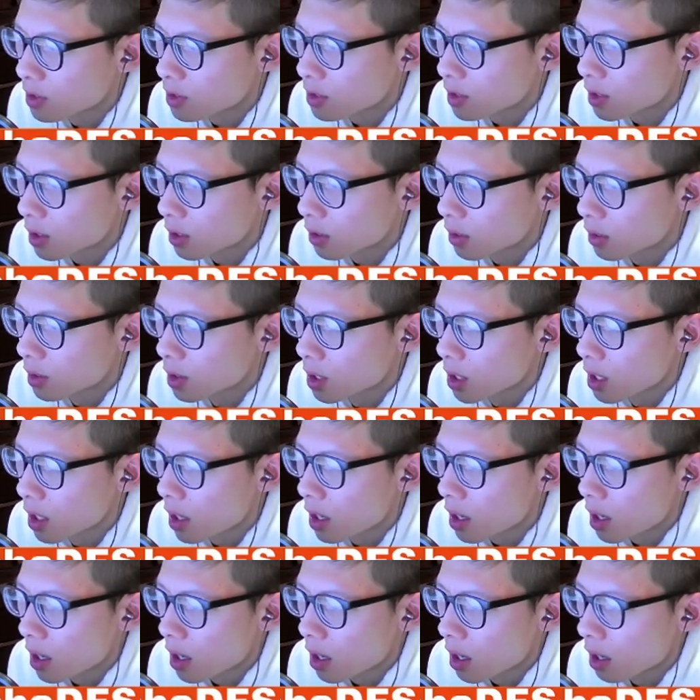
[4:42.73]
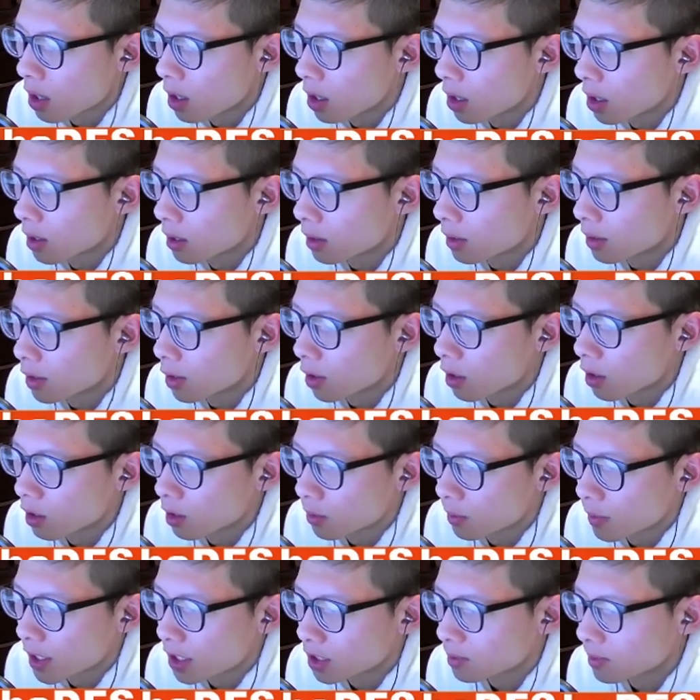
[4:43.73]
So they're on
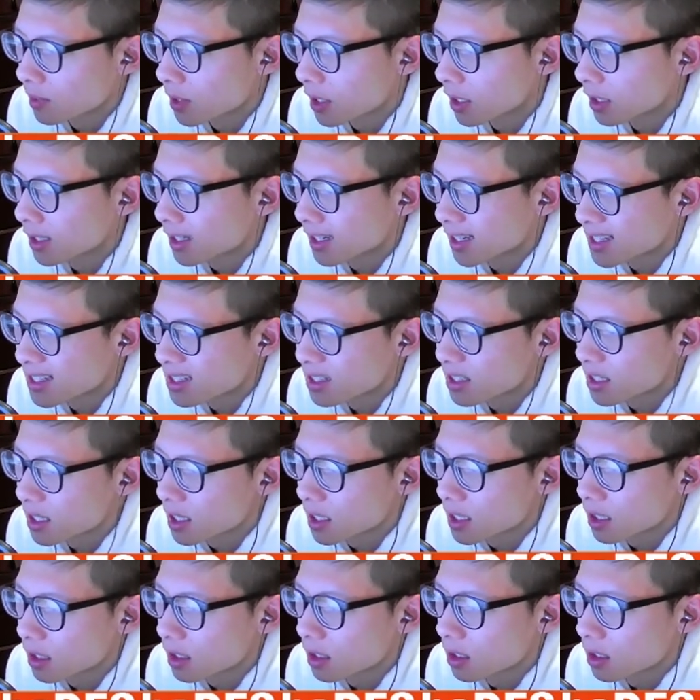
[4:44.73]
a back-to-back, like I said.